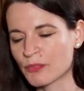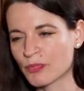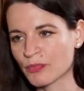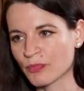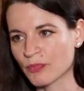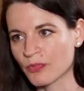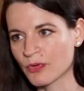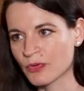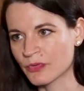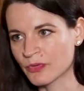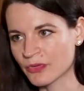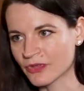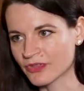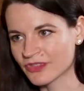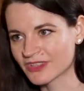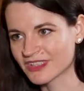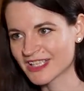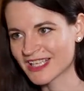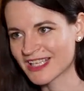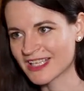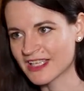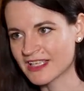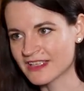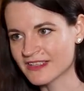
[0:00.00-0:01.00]
brutal,
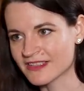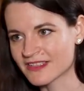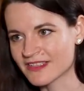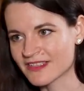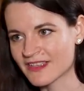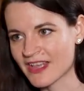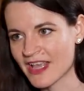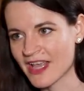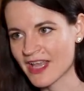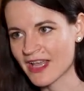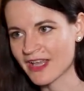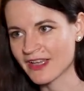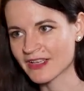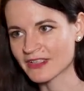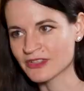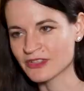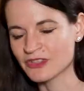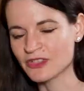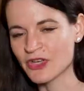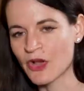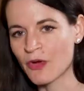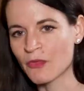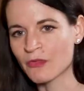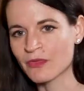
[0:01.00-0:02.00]
and they
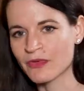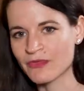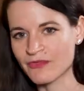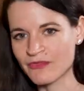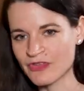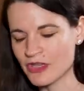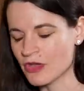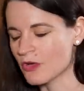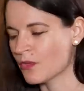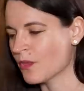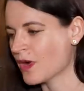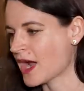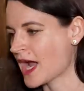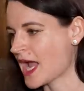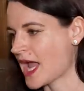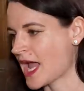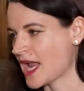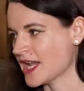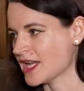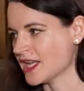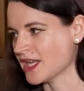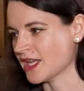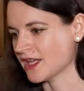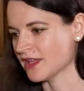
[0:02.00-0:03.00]
don't view
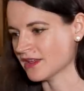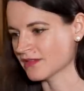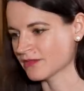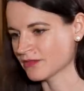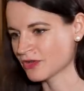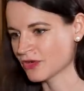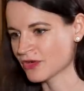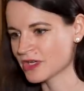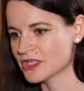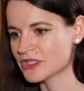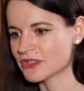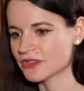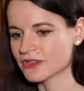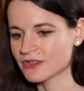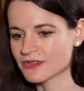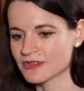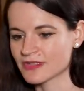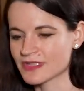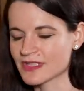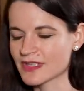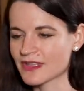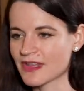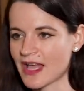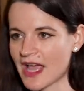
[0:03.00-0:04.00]
any
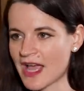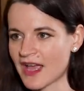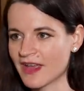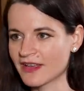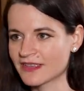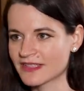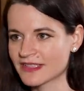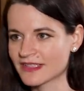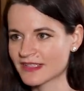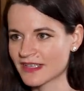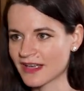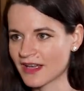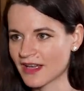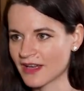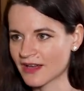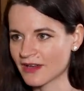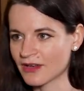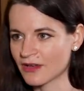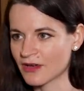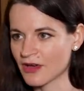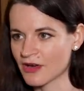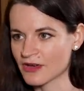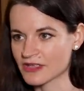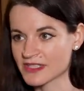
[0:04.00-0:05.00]
creatures that
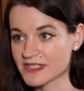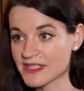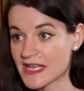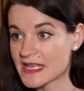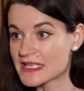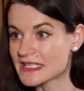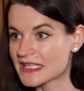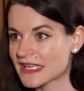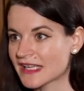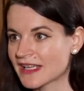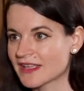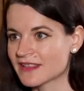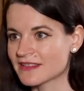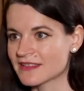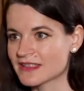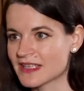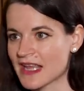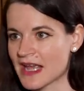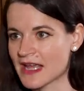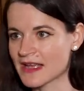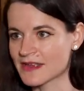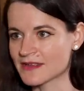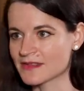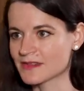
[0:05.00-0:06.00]
are sentient
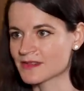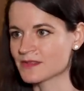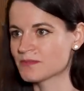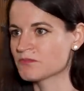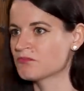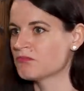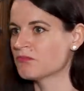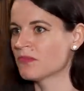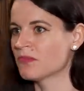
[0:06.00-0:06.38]
as